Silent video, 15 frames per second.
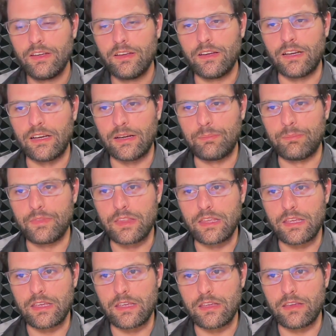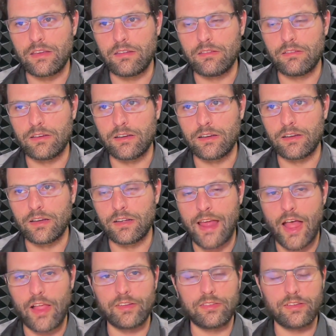The
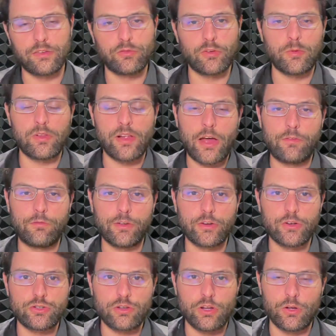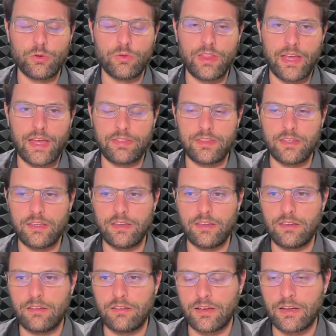analysis from Cloudflare showed that
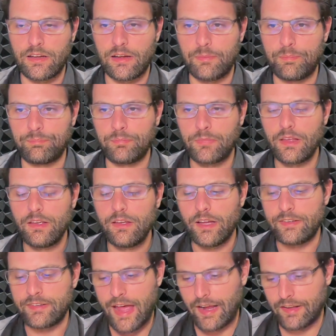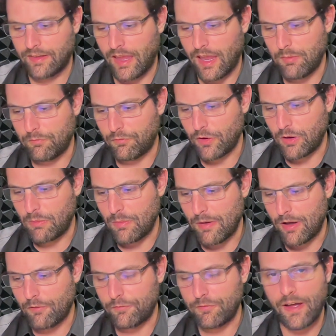the attacks came from
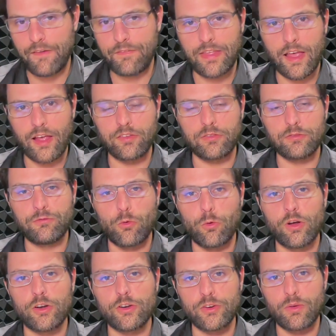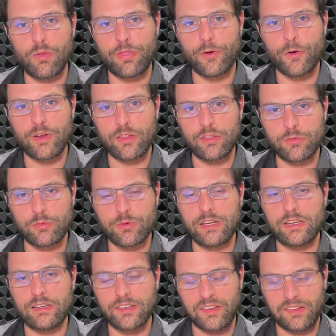about
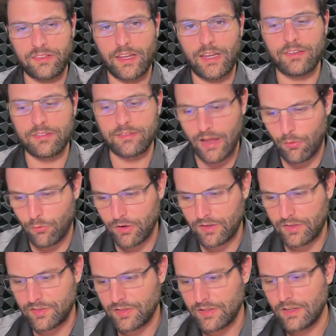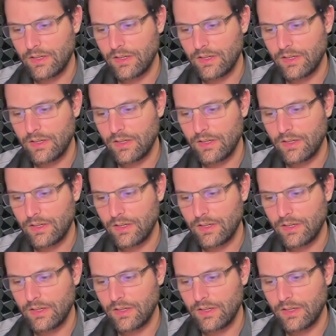5,433 distinct networks.